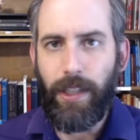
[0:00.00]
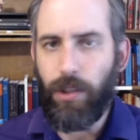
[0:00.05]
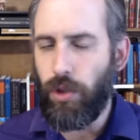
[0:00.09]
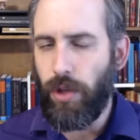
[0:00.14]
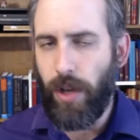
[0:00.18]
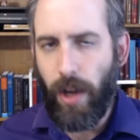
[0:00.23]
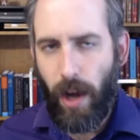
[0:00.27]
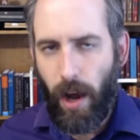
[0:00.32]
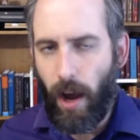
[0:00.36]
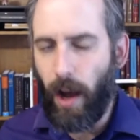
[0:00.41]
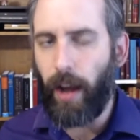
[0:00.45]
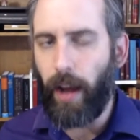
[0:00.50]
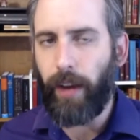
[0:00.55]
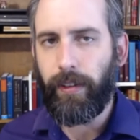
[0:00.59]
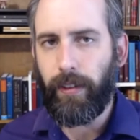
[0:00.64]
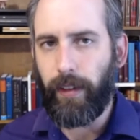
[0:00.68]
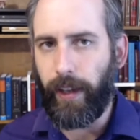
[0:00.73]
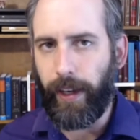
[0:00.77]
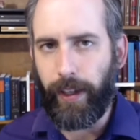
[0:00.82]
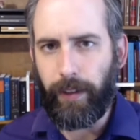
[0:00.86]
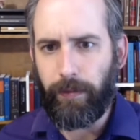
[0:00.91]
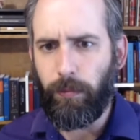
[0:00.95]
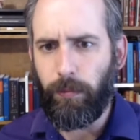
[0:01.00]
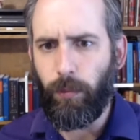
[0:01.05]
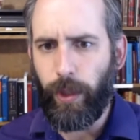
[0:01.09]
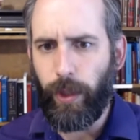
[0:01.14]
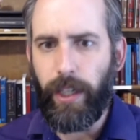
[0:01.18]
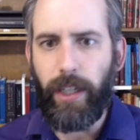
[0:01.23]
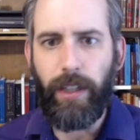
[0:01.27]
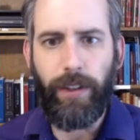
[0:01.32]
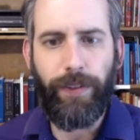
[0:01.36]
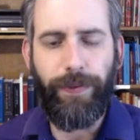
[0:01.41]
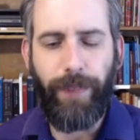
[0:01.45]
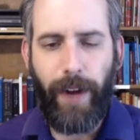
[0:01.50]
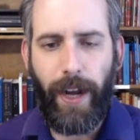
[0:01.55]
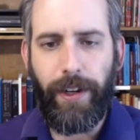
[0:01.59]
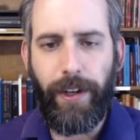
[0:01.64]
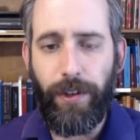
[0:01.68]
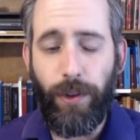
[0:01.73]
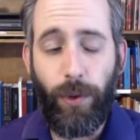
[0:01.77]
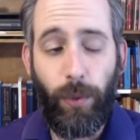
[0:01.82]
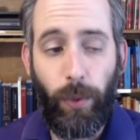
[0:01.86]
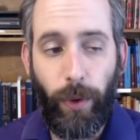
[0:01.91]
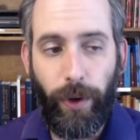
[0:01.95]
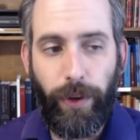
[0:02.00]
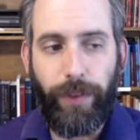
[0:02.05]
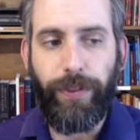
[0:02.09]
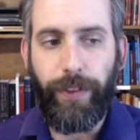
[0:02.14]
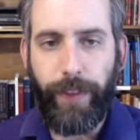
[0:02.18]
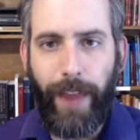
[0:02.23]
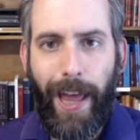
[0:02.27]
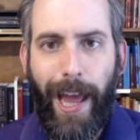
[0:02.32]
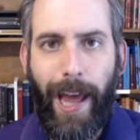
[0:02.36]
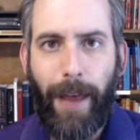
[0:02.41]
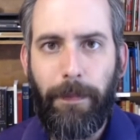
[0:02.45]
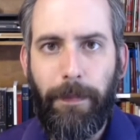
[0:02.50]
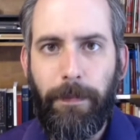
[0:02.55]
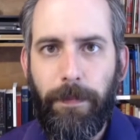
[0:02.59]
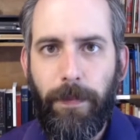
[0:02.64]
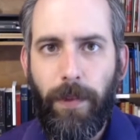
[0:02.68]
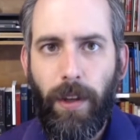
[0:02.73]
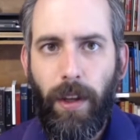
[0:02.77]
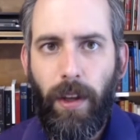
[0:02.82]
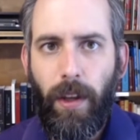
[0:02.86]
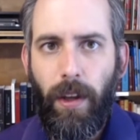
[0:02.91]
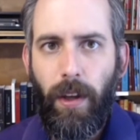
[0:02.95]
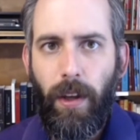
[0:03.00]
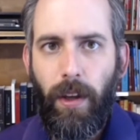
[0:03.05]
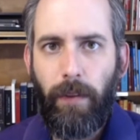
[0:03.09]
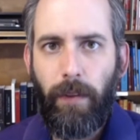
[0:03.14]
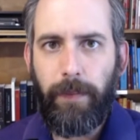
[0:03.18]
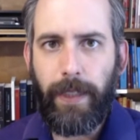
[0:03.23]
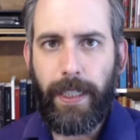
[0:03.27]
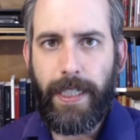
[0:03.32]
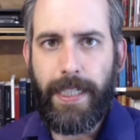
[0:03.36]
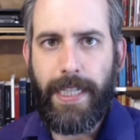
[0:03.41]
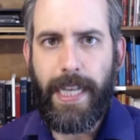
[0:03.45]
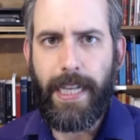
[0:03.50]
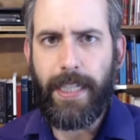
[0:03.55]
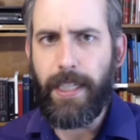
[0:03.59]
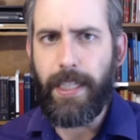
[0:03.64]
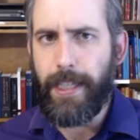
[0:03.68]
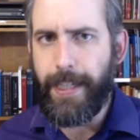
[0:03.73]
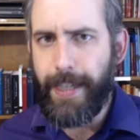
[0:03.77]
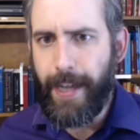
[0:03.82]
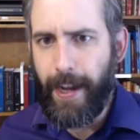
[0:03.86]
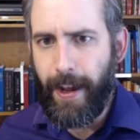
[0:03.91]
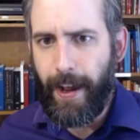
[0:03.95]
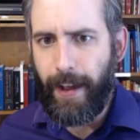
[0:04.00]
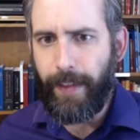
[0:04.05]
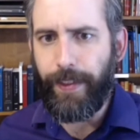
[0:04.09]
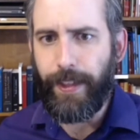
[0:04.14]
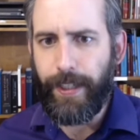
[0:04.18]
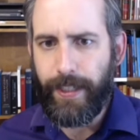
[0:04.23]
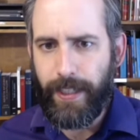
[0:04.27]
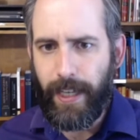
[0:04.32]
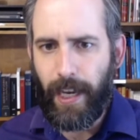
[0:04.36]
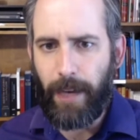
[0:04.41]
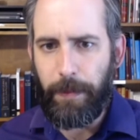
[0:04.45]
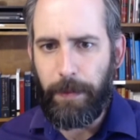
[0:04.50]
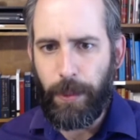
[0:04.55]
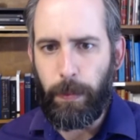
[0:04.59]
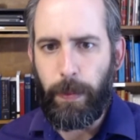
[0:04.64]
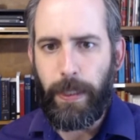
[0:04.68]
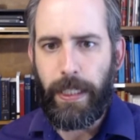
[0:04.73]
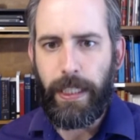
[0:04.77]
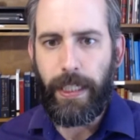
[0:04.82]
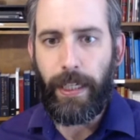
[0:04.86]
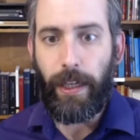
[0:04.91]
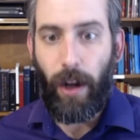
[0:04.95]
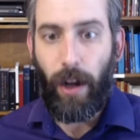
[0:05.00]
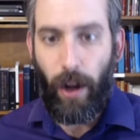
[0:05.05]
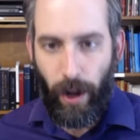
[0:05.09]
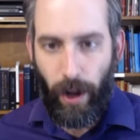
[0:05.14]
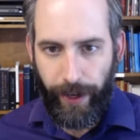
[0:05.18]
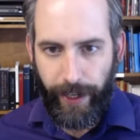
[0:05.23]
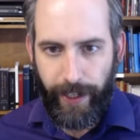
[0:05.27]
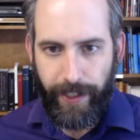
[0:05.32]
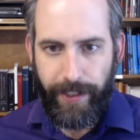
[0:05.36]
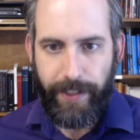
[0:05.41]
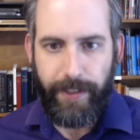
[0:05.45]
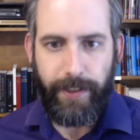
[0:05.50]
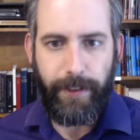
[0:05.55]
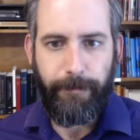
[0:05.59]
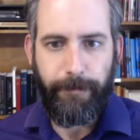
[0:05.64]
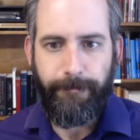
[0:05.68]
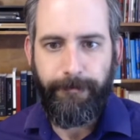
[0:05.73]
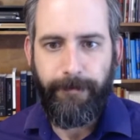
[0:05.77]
not, like, we need to find a new word for that, because that's not the same as being honest.